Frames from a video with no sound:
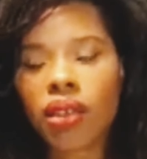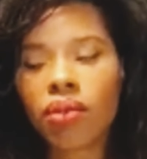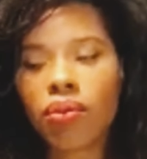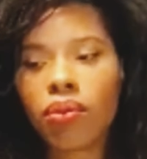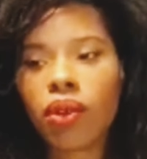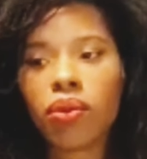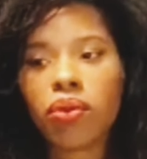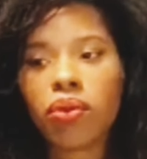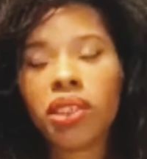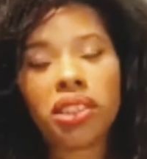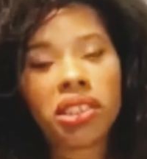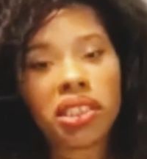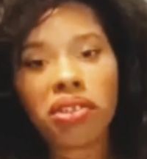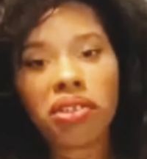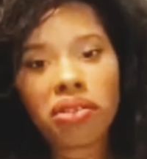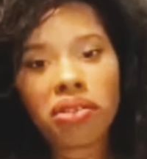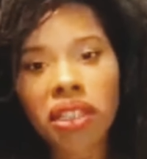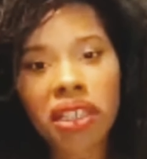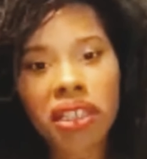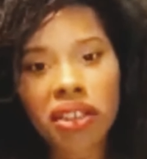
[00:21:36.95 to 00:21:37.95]
but we
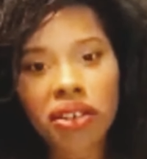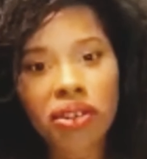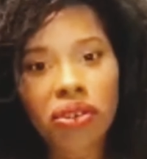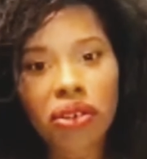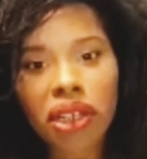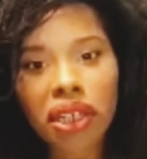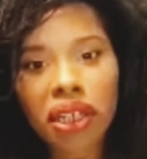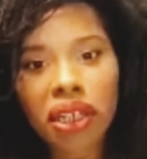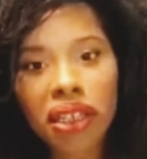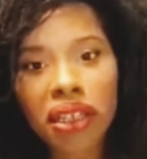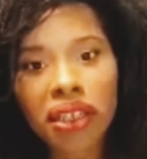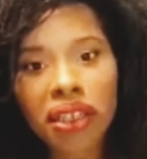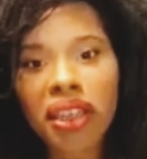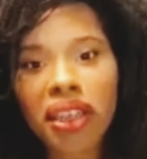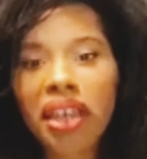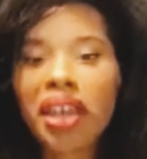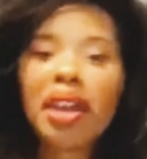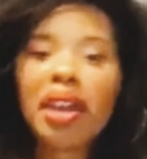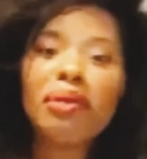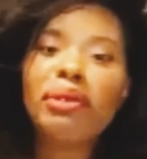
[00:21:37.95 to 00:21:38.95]
still didn't agree.
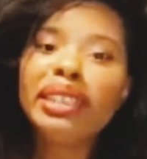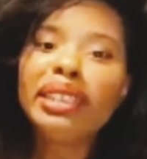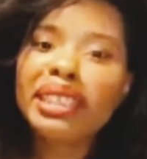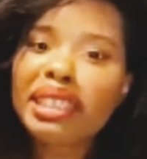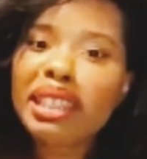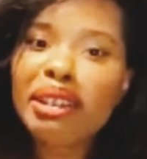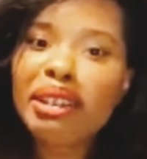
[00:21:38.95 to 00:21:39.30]
We still